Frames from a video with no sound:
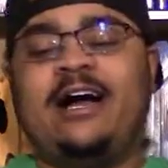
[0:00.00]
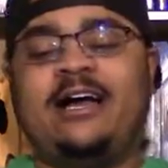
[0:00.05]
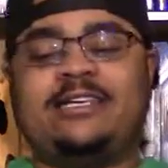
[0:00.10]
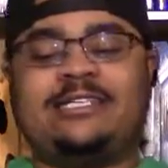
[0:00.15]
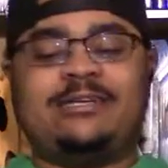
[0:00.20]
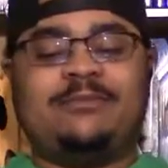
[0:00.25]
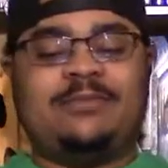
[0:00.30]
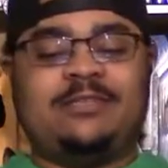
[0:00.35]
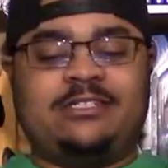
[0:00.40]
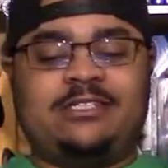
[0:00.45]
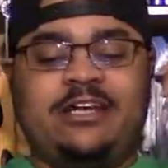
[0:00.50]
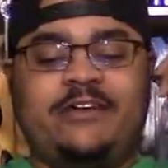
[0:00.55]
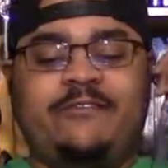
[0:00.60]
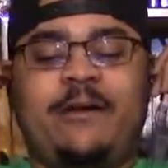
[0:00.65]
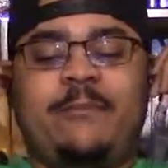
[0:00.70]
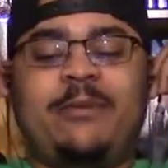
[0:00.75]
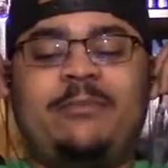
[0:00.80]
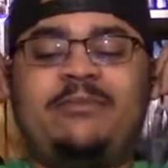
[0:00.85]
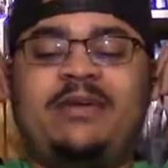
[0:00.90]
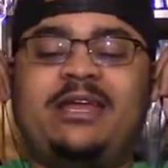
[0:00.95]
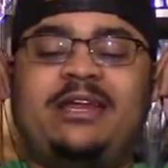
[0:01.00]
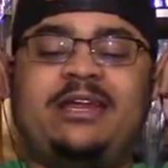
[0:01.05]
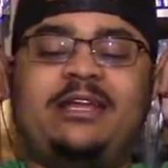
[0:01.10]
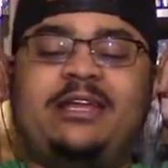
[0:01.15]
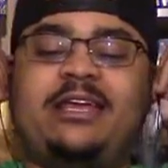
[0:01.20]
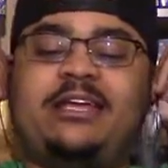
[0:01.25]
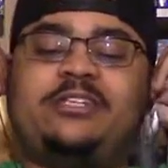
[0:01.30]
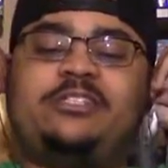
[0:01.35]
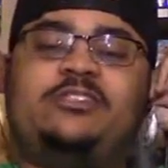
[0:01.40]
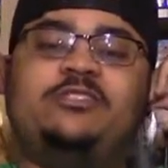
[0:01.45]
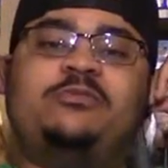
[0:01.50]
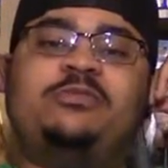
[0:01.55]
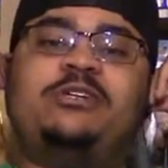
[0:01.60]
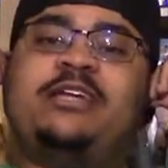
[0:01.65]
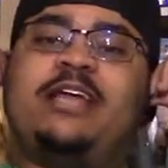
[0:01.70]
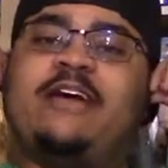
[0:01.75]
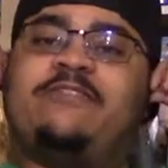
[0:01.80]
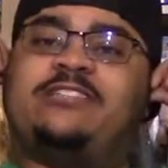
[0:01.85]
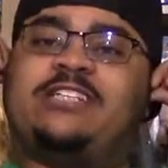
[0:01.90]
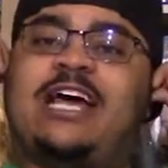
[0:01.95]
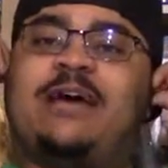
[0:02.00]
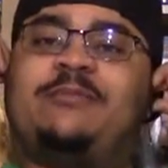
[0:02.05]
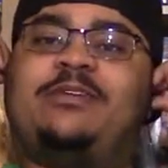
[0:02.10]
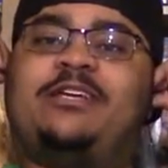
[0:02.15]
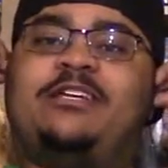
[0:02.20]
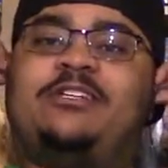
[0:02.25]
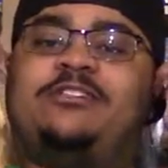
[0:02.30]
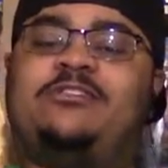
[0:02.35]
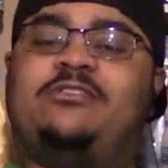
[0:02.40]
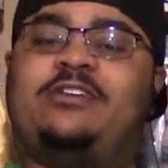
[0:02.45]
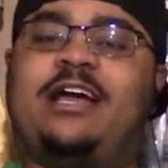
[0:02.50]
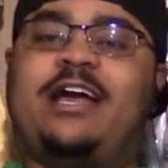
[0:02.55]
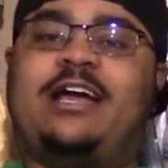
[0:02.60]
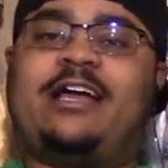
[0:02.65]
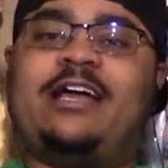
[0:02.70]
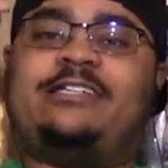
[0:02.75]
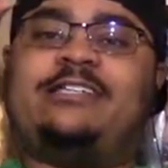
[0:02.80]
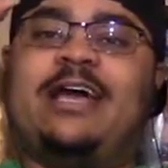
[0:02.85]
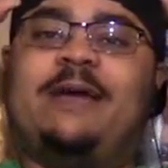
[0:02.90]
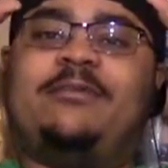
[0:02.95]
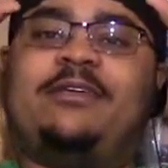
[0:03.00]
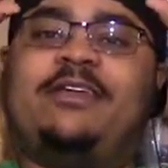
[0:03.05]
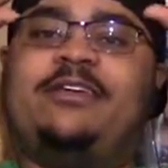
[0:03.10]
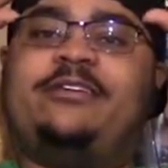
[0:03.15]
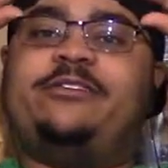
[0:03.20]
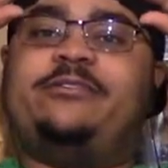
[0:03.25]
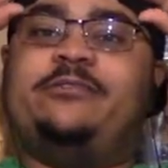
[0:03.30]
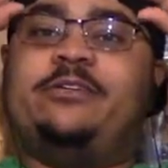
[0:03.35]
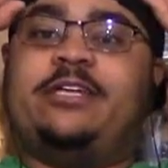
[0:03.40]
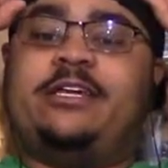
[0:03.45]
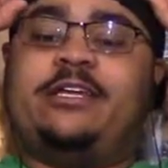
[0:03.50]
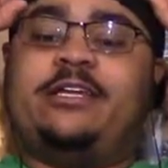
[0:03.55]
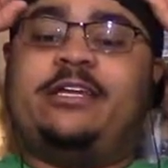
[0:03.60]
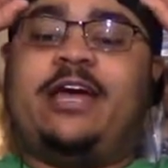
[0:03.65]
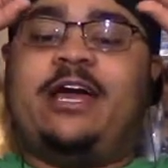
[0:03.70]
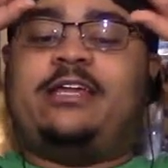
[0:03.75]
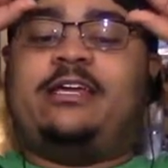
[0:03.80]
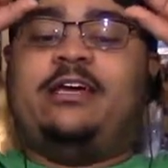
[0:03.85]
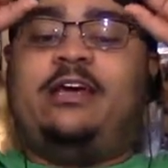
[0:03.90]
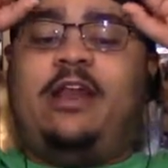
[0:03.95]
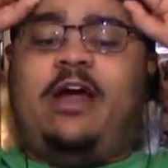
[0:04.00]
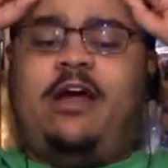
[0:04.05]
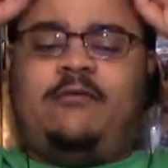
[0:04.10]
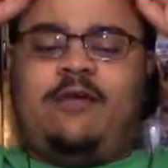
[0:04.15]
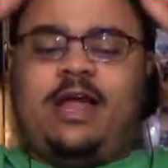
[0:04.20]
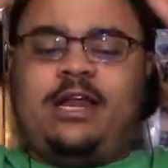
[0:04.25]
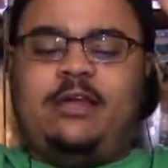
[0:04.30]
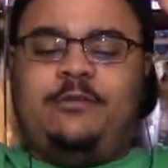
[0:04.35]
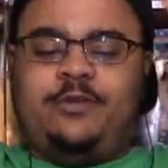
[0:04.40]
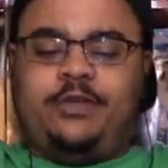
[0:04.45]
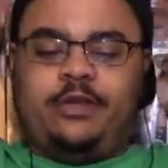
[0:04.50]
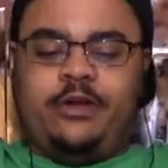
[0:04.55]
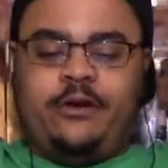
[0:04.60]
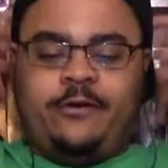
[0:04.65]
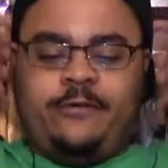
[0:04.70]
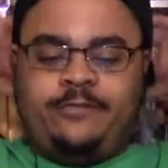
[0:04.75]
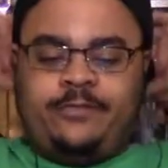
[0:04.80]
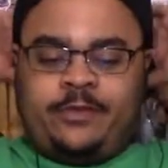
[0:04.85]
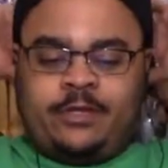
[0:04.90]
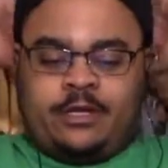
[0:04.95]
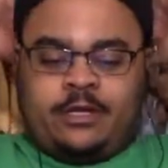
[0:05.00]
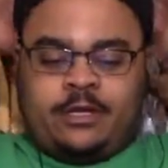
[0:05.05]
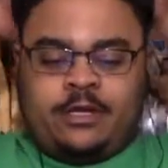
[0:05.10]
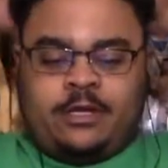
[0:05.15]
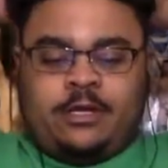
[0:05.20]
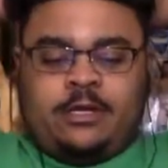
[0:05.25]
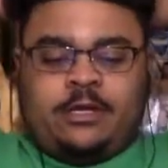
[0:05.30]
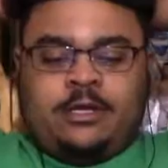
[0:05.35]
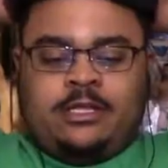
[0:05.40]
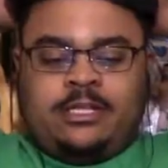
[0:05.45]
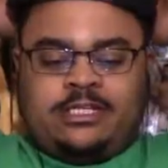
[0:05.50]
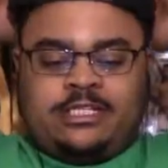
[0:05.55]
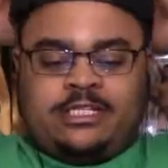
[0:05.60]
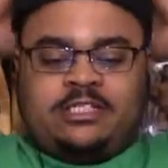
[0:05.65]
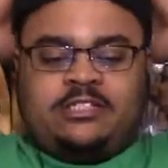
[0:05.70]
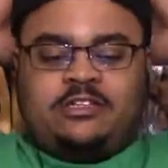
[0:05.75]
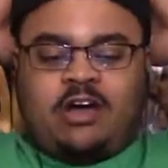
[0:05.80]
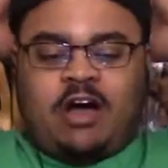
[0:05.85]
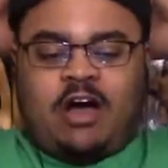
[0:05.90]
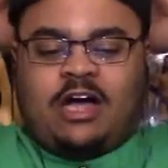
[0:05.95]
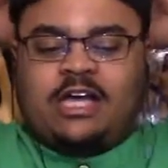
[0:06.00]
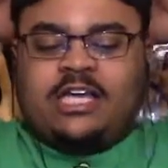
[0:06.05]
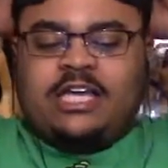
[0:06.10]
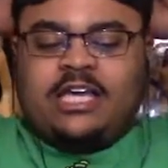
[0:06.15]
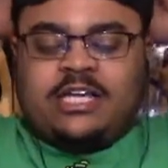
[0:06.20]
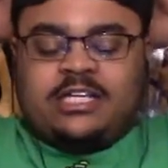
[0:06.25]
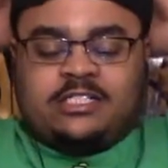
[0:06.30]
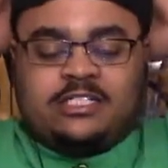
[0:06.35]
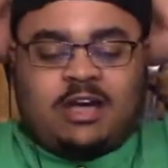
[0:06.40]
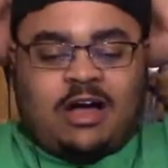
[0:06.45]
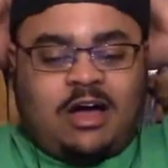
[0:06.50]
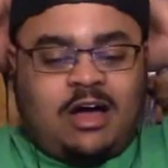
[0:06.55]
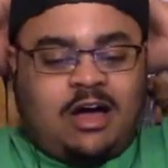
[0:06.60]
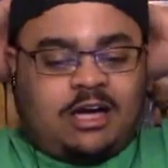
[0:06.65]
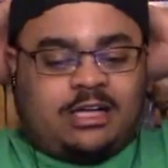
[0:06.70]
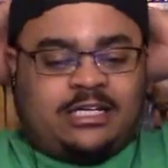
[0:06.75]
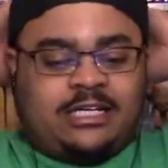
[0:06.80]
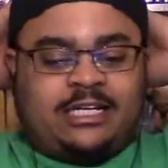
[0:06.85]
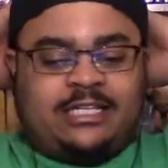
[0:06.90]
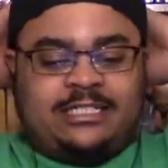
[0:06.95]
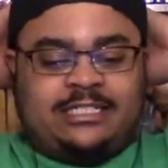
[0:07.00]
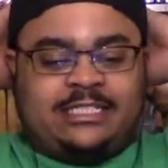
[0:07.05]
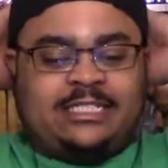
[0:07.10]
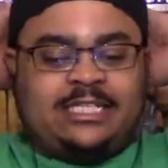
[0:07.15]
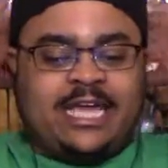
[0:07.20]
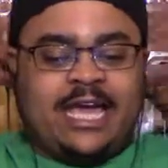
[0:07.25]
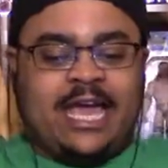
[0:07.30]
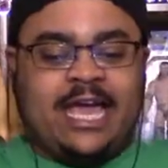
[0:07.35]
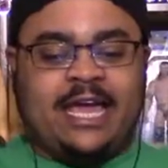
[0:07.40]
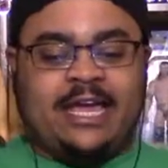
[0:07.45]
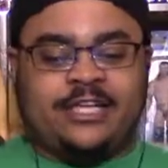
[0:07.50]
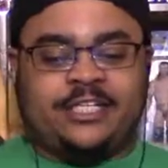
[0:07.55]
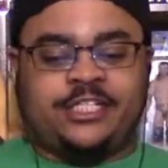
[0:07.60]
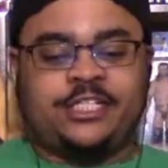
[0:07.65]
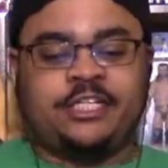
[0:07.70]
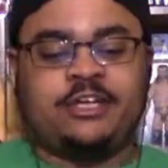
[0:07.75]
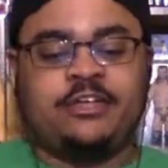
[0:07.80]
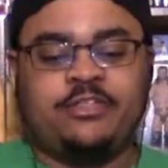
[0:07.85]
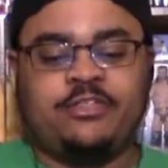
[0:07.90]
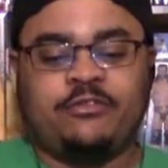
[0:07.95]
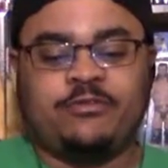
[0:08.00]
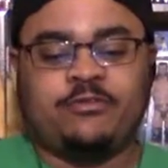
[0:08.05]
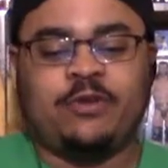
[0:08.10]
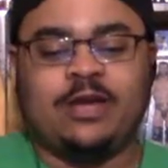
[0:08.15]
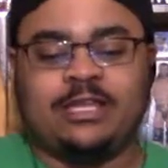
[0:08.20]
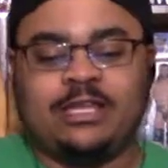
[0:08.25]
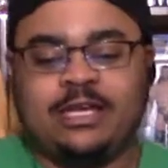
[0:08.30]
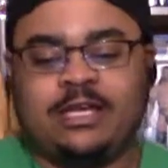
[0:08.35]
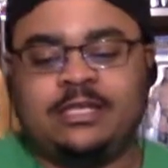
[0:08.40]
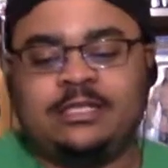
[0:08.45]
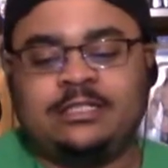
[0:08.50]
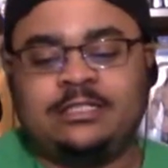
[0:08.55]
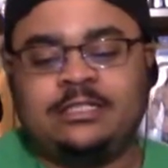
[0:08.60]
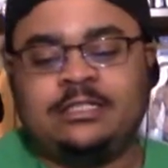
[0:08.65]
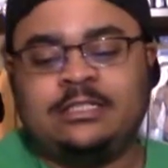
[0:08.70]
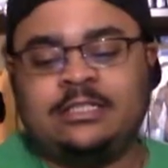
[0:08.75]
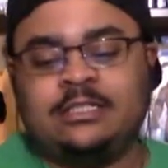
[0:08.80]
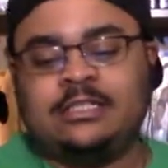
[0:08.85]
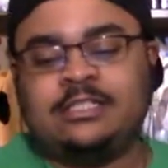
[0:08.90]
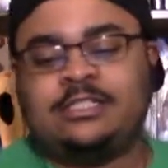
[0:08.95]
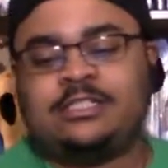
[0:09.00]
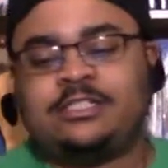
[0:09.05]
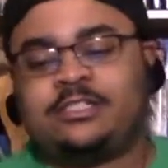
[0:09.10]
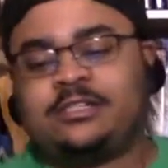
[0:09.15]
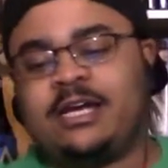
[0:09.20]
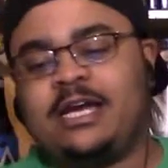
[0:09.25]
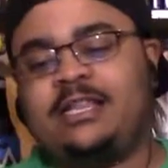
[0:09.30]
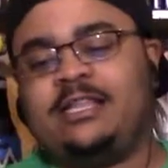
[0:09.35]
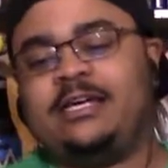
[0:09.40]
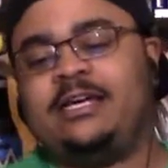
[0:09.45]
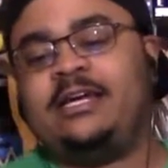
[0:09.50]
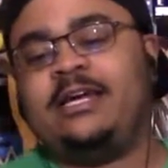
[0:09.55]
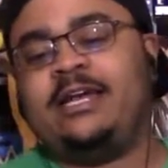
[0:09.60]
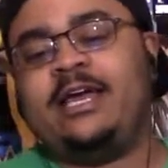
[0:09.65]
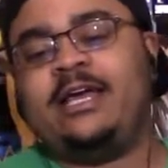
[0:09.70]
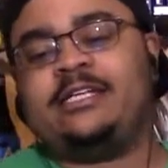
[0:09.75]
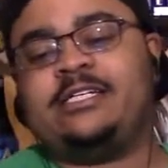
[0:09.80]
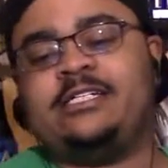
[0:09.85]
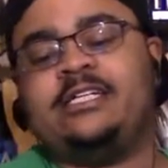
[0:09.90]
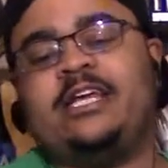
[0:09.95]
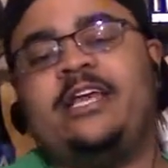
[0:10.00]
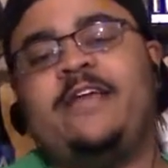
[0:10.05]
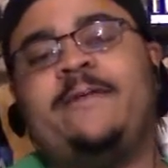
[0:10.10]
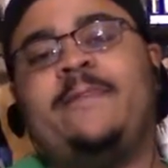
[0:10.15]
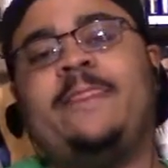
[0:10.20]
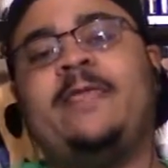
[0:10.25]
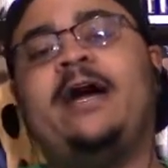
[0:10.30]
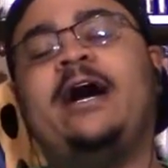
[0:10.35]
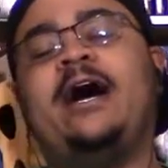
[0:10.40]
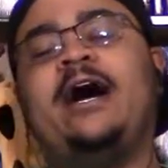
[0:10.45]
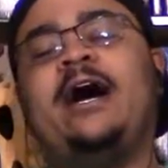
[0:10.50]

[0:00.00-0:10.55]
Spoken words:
Some of the stuff I've been meaning to get to, but didn't have time to get to, and now I got time to get to it. Got it. All right, here we go. This is Dog Eat Dog, Nicolas Cage, Thriller, trailer in HD.